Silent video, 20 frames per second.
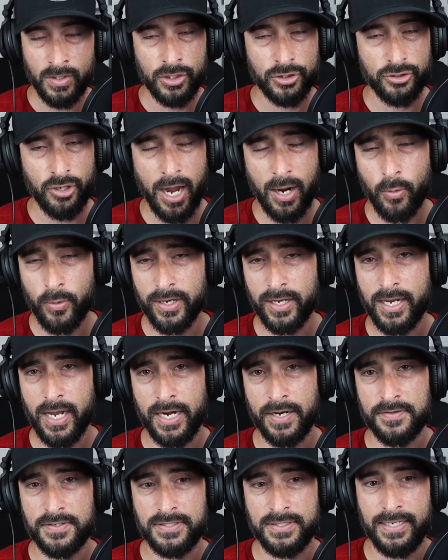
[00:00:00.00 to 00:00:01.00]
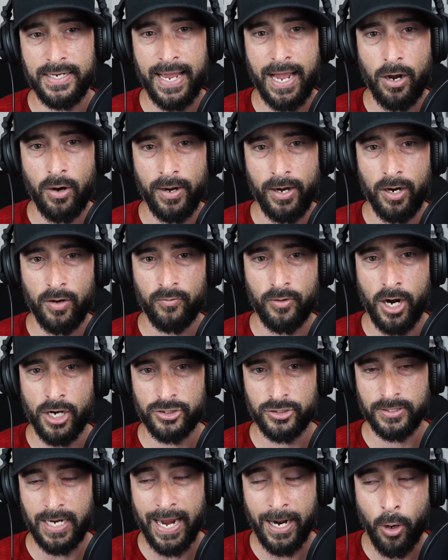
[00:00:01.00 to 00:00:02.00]
So I want to kind of see how Aaron
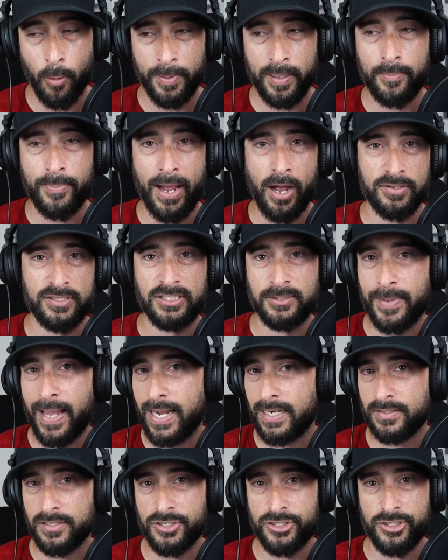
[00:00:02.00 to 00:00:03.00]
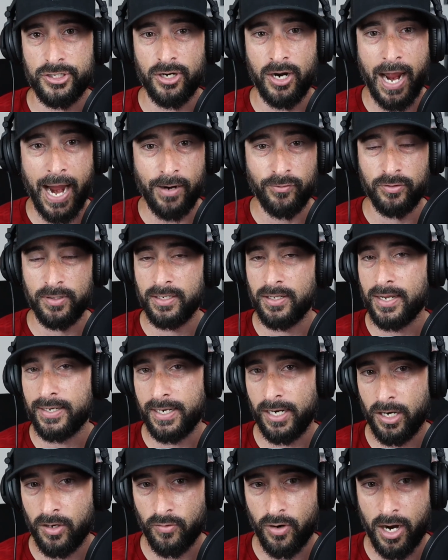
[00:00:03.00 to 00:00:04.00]
Rodgers, I hope he bounces back this year. I really
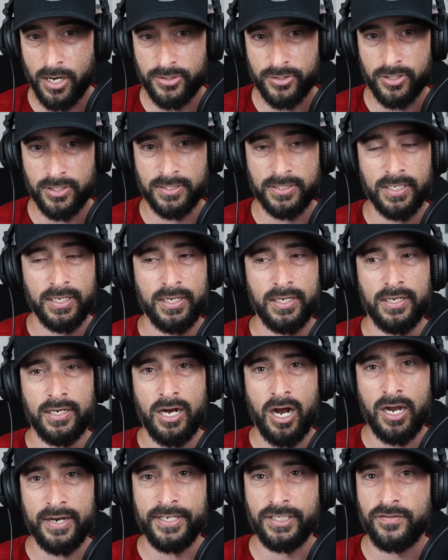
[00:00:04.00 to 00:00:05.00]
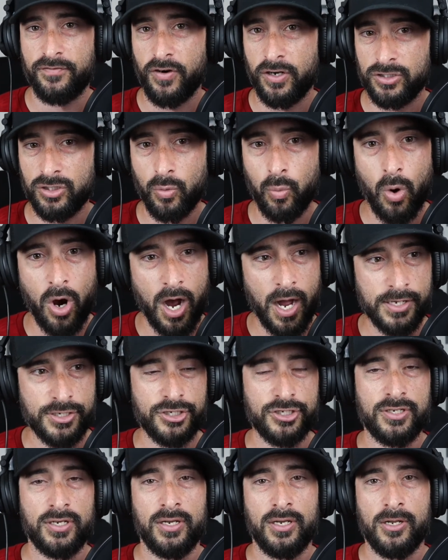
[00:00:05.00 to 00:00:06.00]
like Aaron Rodgers. He's fun to
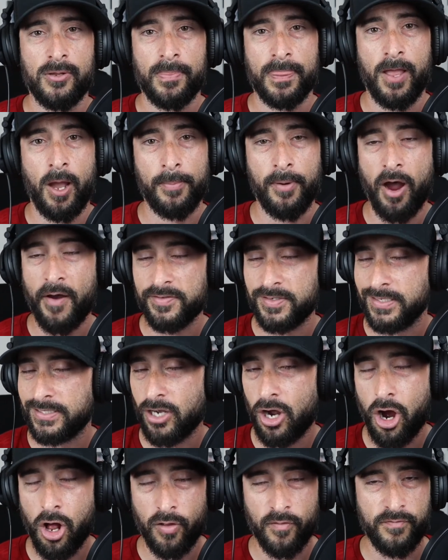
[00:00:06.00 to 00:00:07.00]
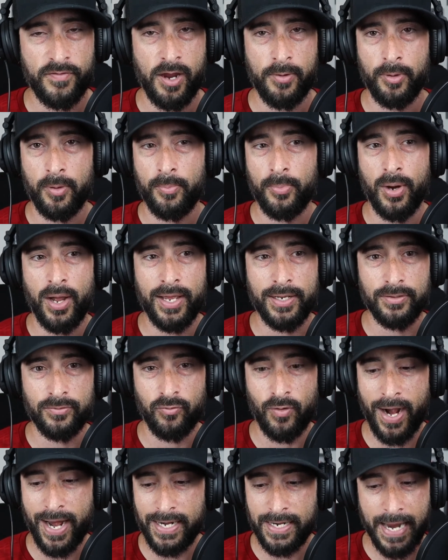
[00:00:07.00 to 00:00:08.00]
watch. Obviously, he's a Hall of Famer, but
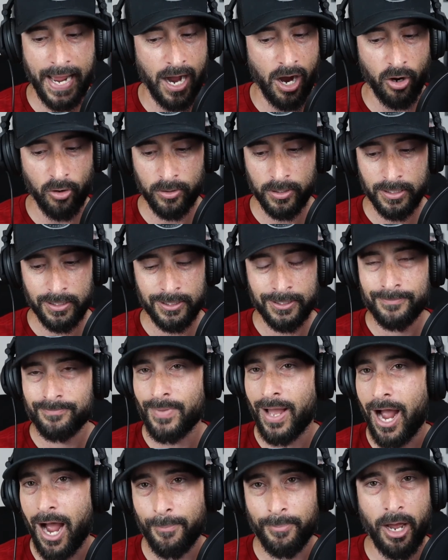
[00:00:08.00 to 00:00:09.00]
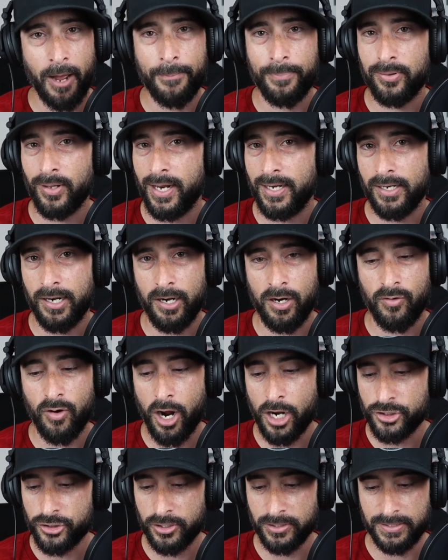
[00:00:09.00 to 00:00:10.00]
right now, I'm not playing Aaron
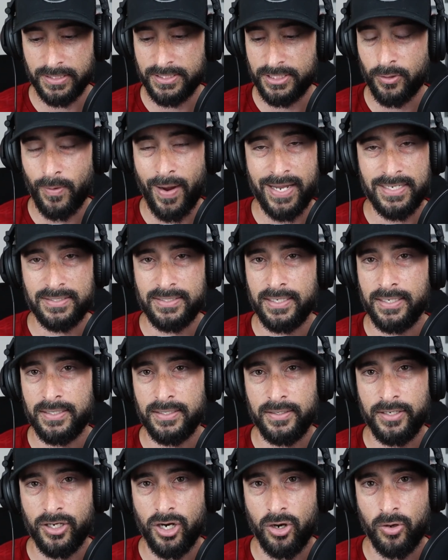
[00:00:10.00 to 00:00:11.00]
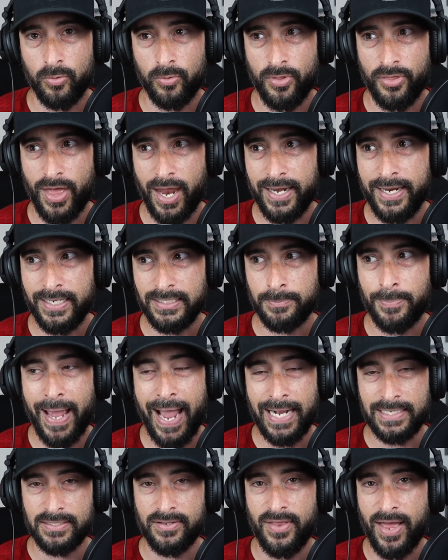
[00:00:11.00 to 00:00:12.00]
Rodgers until I see, that he's
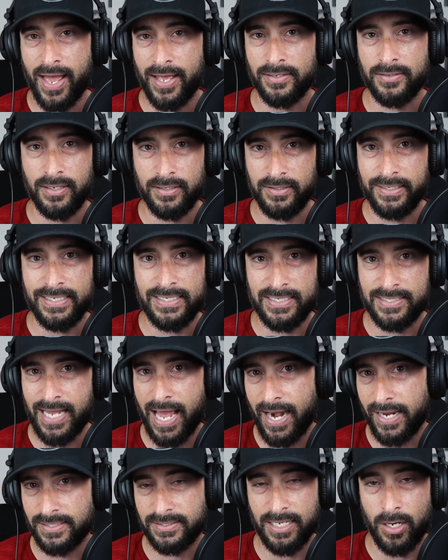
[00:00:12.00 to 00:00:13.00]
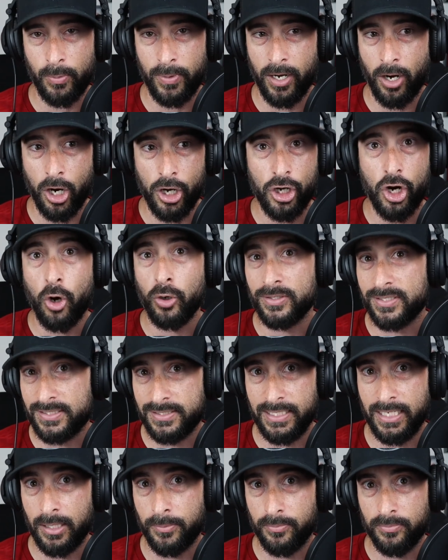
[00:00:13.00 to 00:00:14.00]
back to that elite status that we are known to
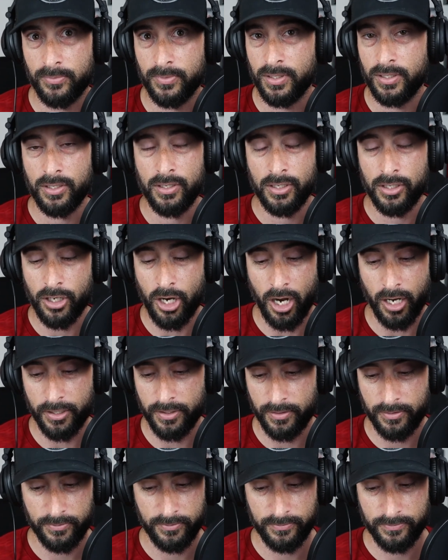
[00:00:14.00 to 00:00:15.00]
see him, from